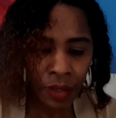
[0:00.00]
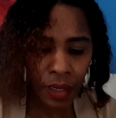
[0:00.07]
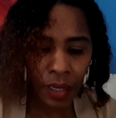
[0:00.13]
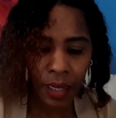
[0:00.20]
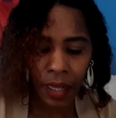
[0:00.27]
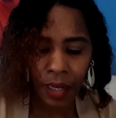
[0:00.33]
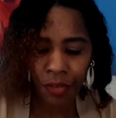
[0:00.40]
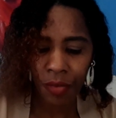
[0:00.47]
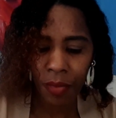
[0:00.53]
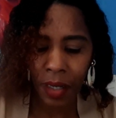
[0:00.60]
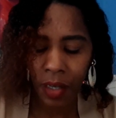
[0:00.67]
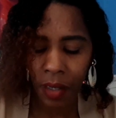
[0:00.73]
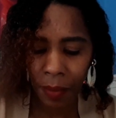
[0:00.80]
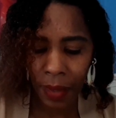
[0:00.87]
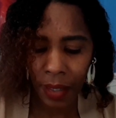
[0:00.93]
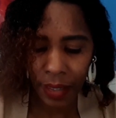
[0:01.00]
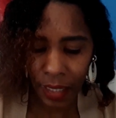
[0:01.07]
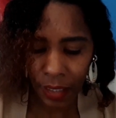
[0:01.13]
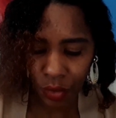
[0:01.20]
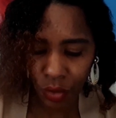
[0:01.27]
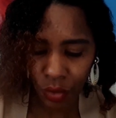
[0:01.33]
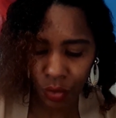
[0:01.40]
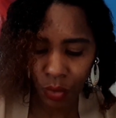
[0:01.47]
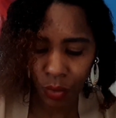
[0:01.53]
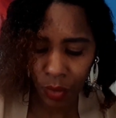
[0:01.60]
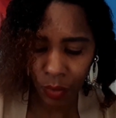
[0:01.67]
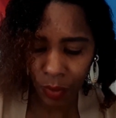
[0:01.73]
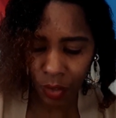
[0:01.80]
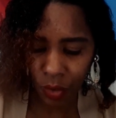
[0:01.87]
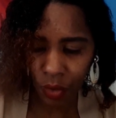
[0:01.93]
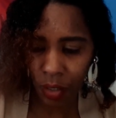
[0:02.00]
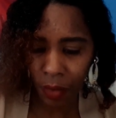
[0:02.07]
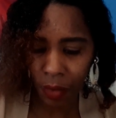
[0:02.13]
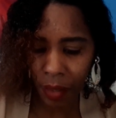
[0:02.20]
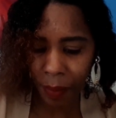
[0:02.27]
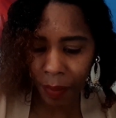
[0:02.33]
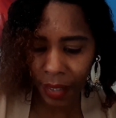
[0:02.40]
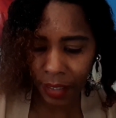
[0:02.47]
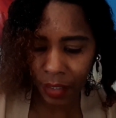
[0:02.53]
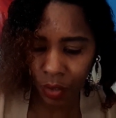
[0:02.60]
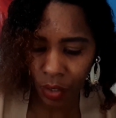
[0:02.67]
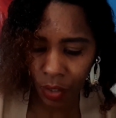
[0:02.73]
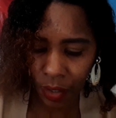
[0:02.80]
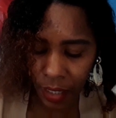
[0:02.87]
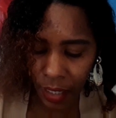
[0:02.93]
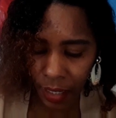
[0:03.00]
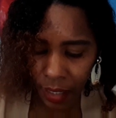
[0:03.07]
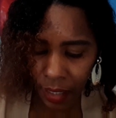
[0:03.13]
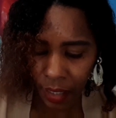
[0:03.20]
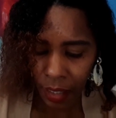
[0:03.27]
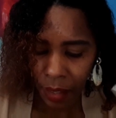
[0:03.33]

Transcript: I highly recommend that you do it when you're gonna apply it to your hair.